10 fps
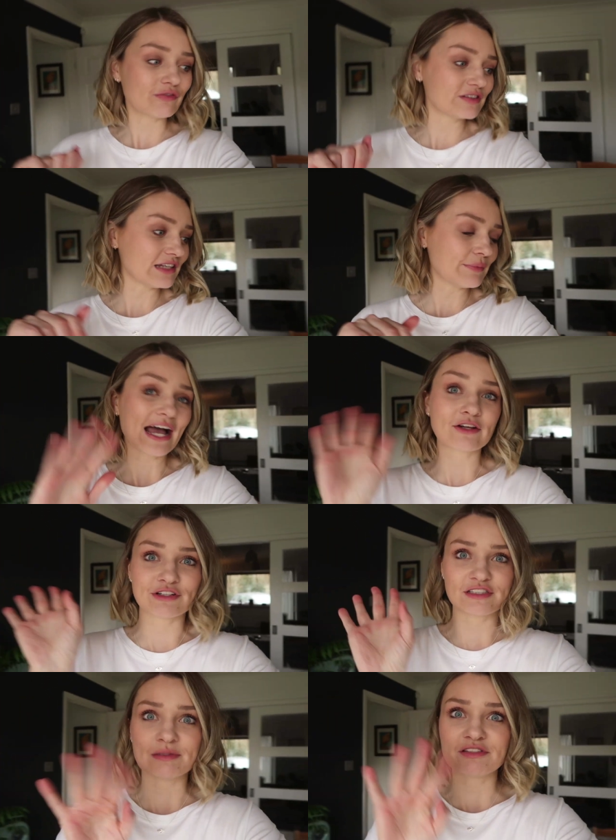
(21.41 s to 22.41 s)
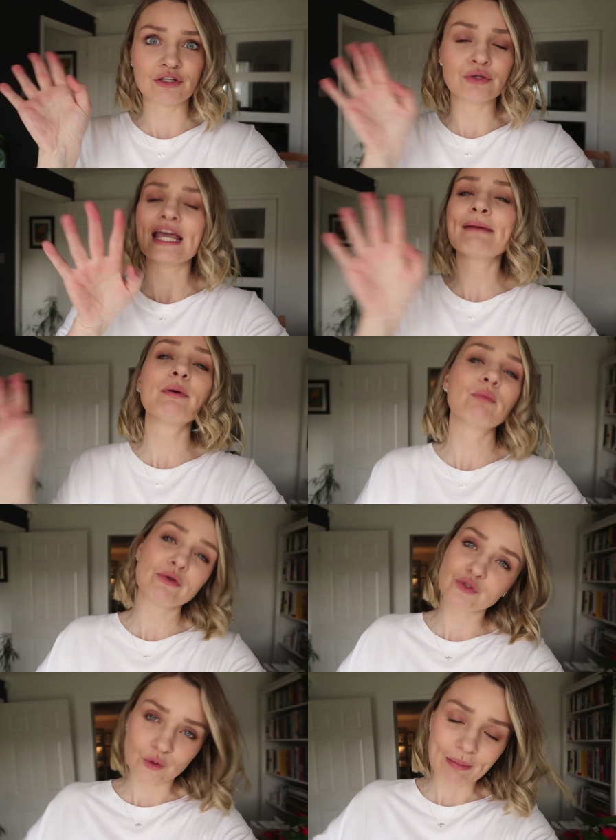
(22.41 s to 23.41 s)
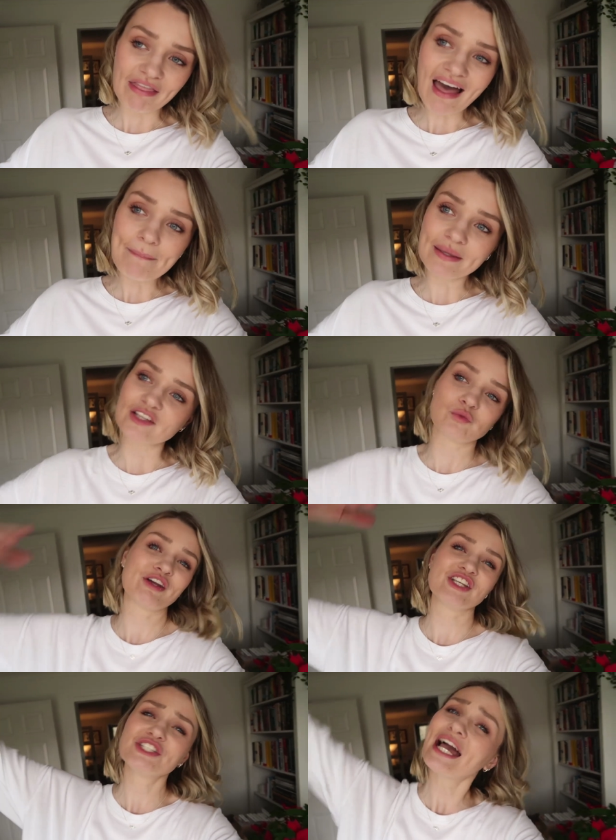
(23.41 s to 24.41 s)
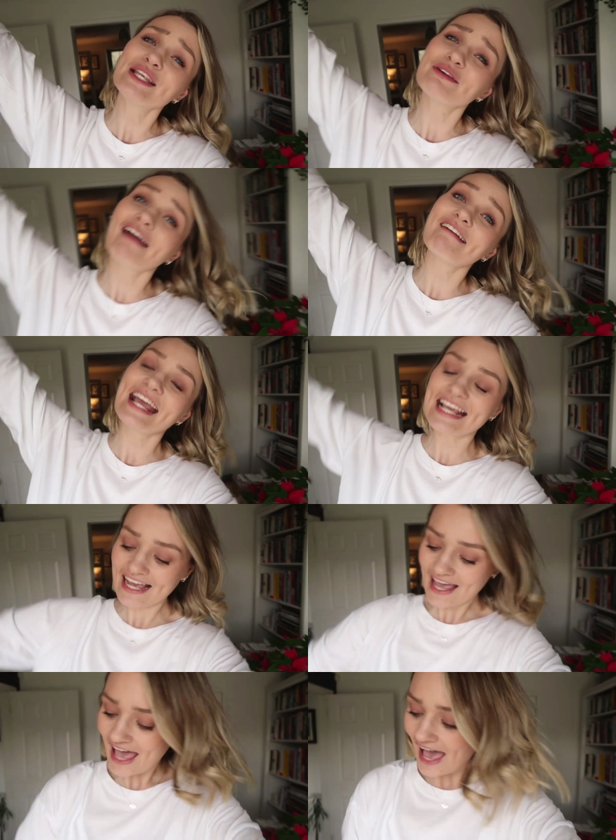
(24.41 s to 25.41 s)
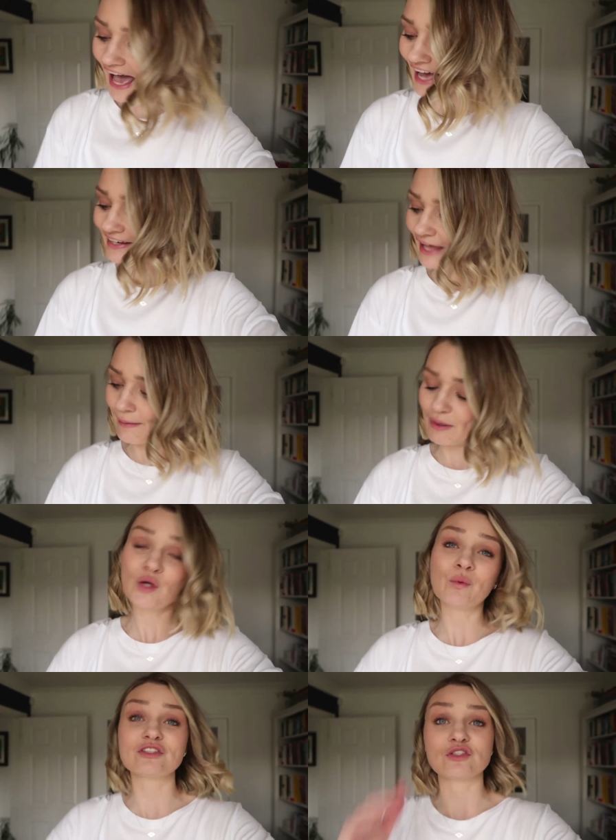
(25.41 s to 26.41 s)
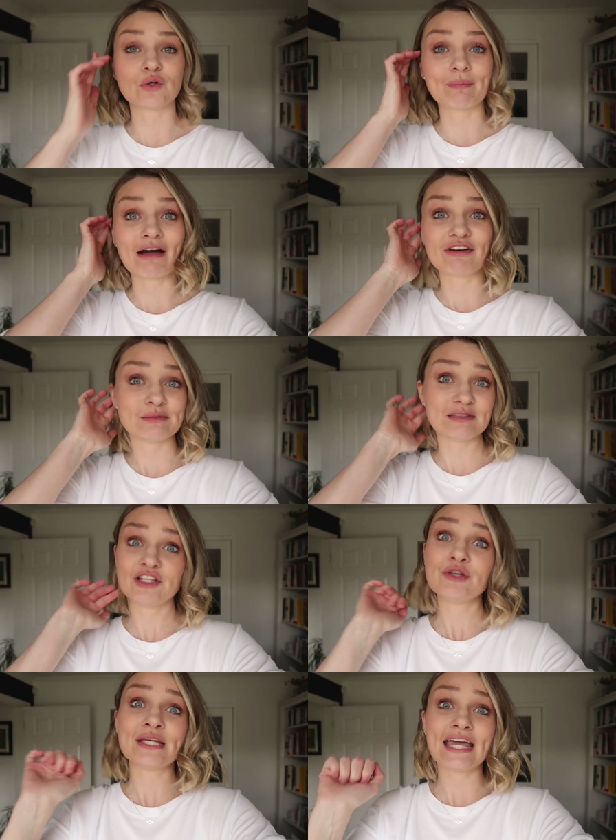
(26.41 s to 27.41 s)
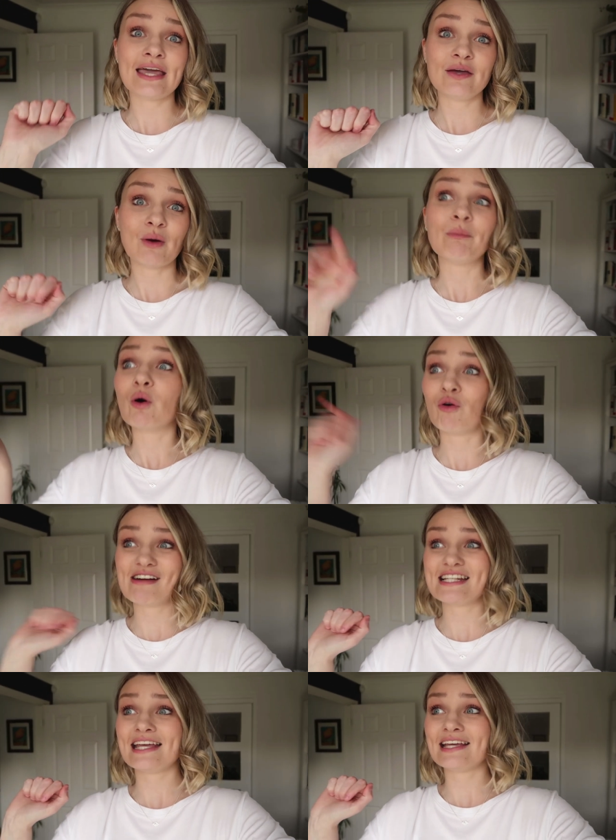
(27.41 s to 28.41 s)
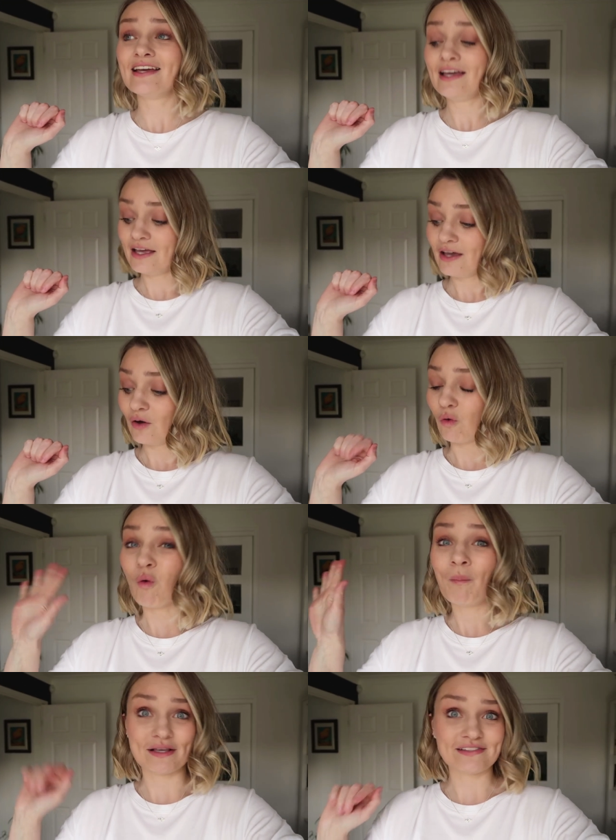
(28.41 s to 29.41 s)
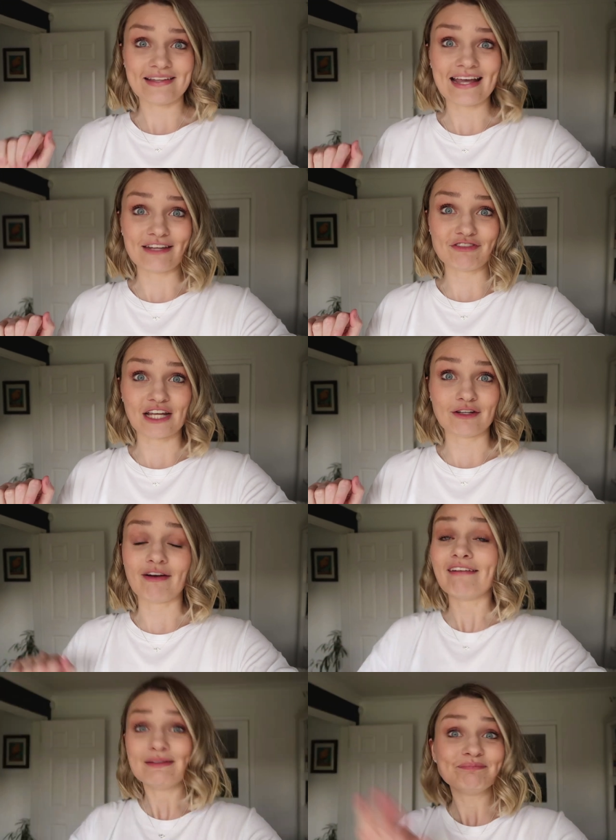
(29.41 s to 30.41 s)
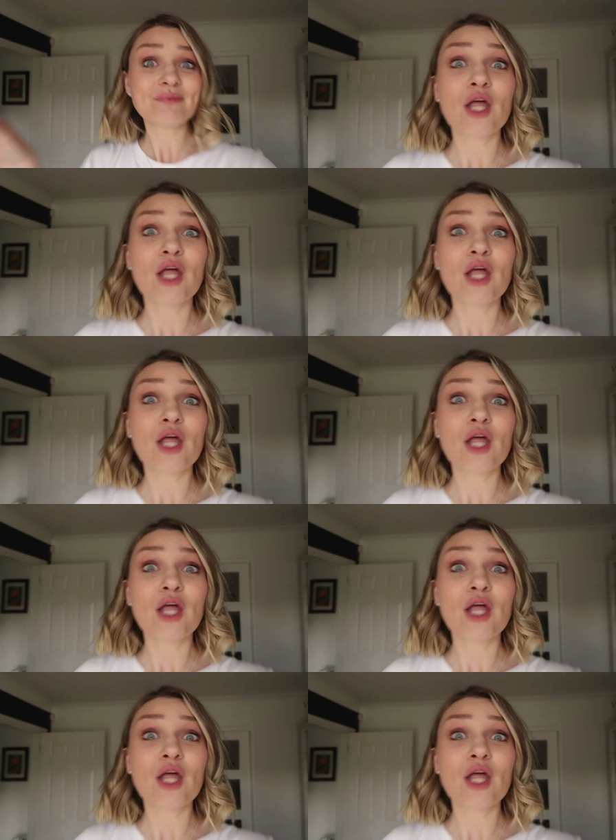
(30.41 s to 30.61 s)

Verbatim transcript: Obviously we had Christmas and New Year, but we won't talk about that because we're in January and um, who wants to talk about Christmas and New Year when we're already almost at the end of January?